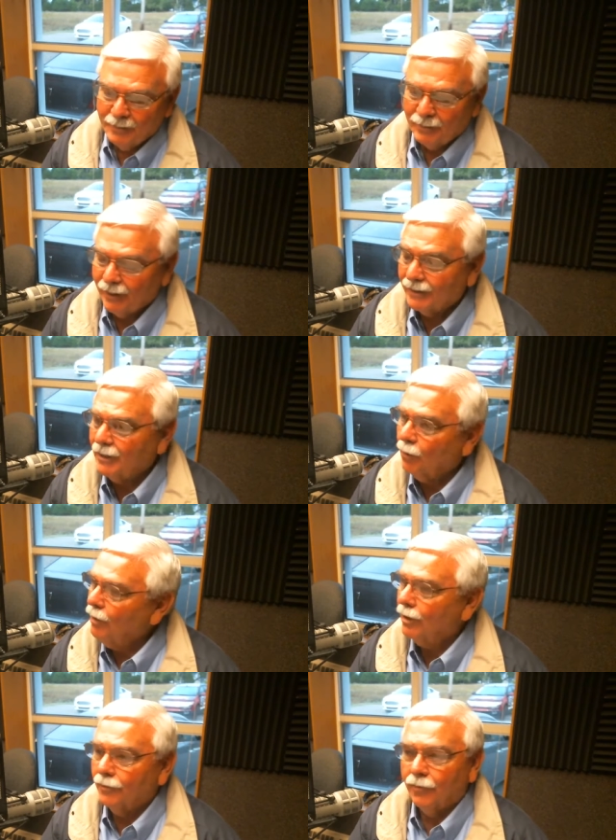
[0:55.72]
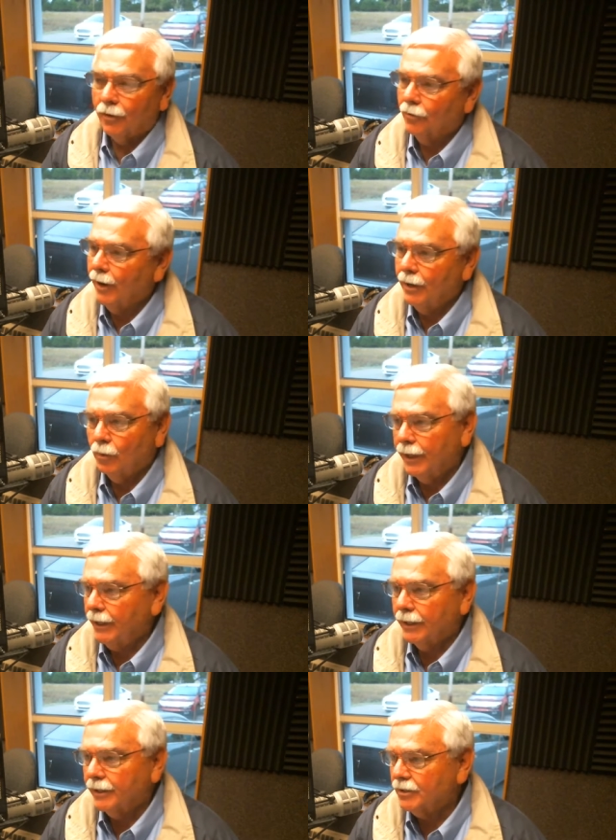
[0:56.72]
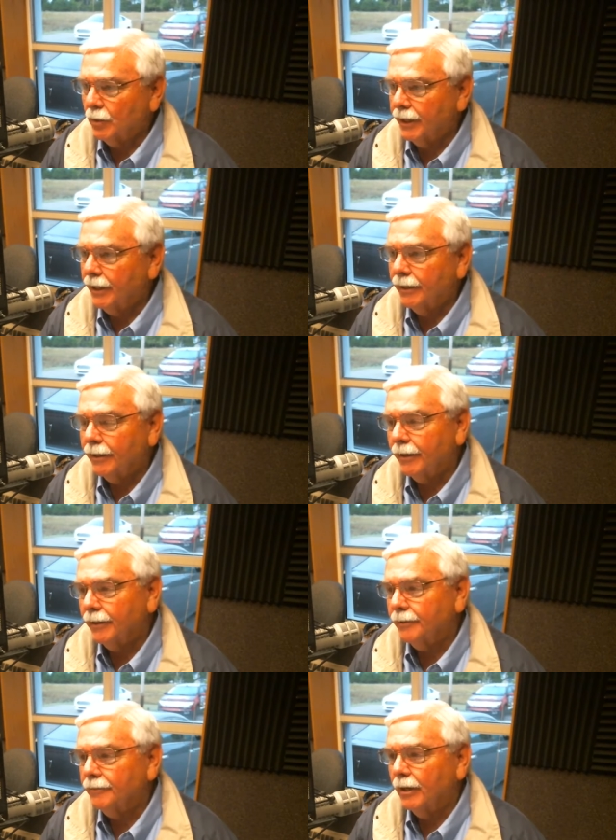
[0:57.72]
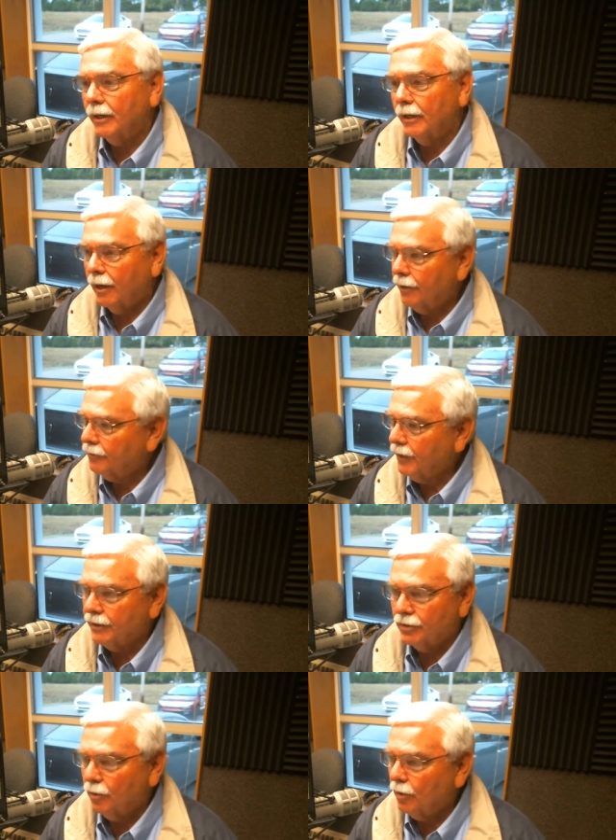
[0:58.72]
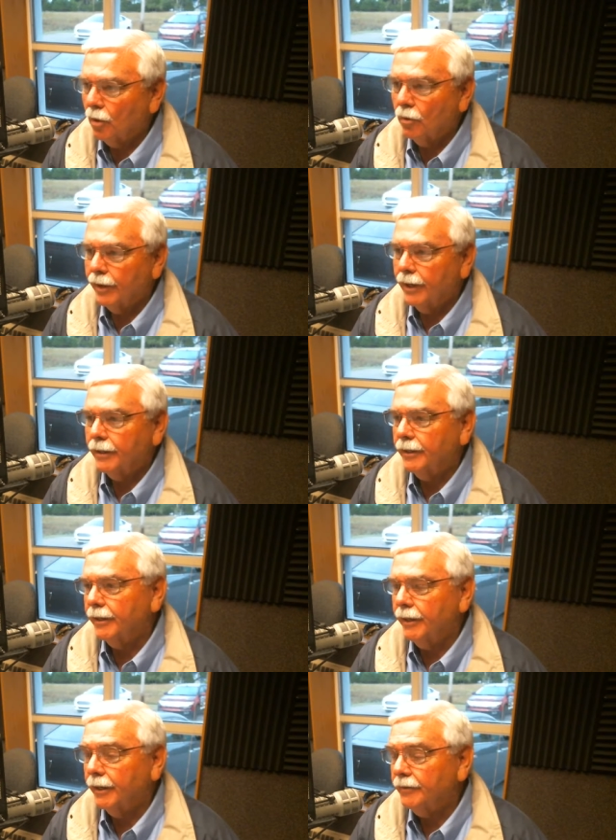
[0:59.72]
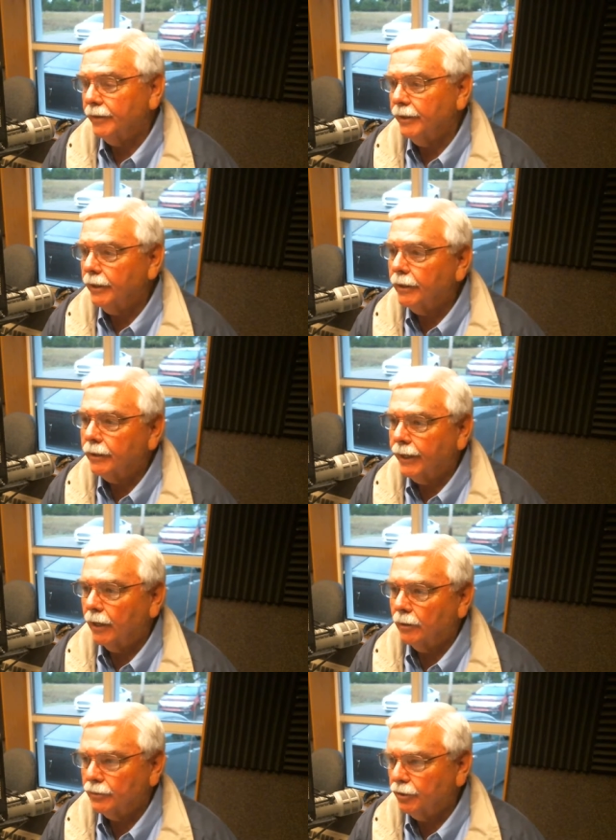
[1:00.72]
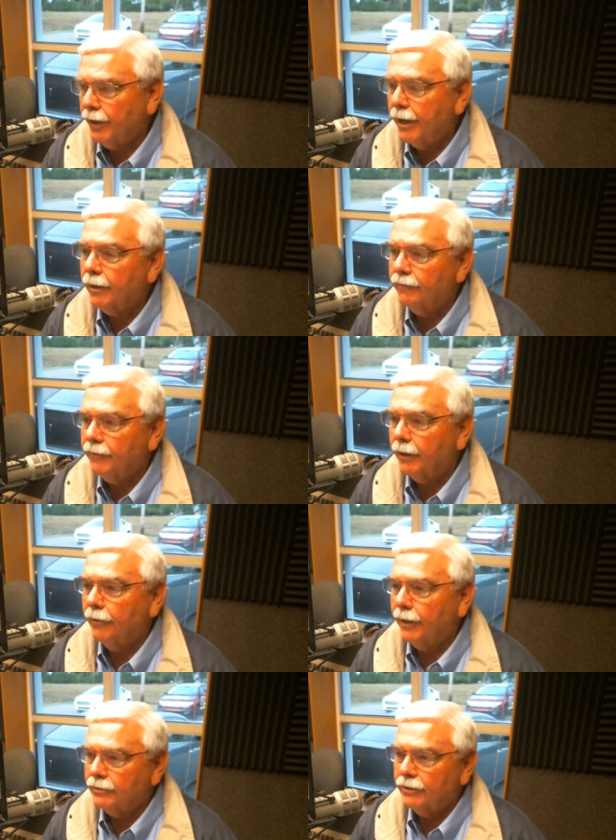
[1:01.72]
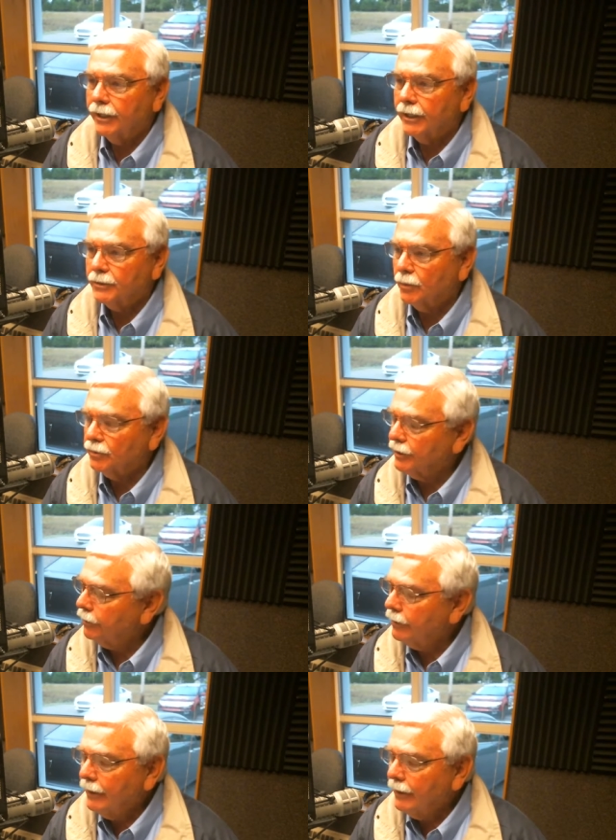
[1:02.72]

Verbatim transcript: But we're looking for a great weekend this weekend. A lot of things going on at the Kalamazoo County Fairgrounds and Expo Center.